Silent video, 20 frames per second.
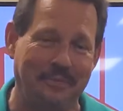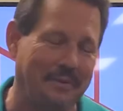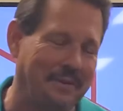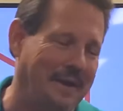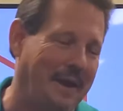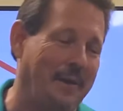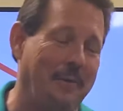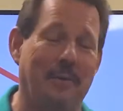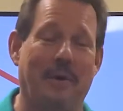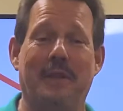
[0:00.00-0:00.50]

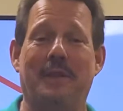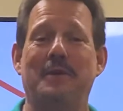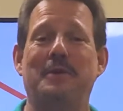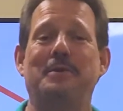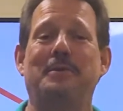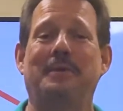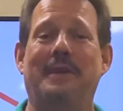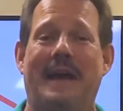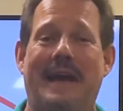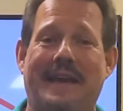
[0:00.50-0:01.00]
Okay, whether
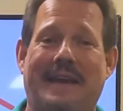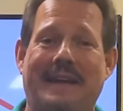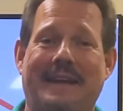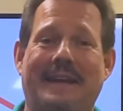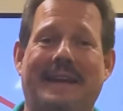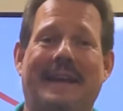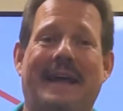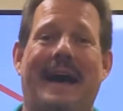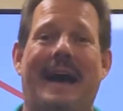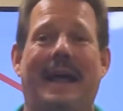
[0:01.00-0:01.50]
you like it or
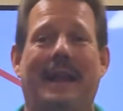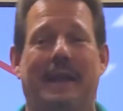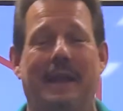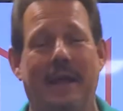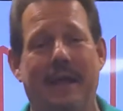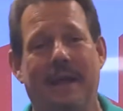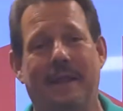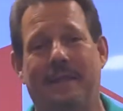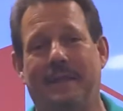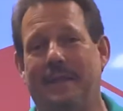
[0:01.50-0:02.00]
not,
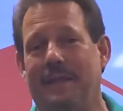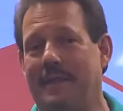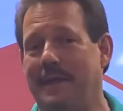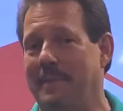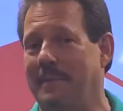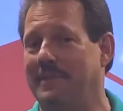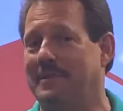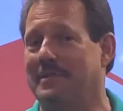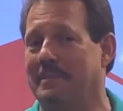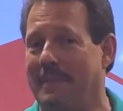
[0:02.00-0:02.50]
to
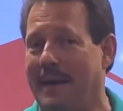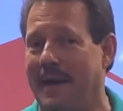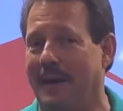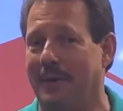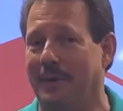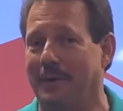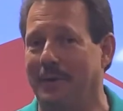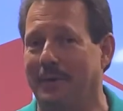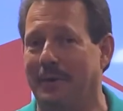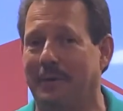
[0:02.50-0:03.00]
them it's a
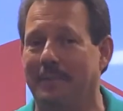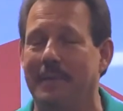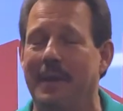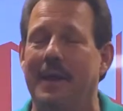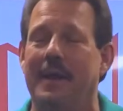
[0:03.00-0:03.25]
malodor.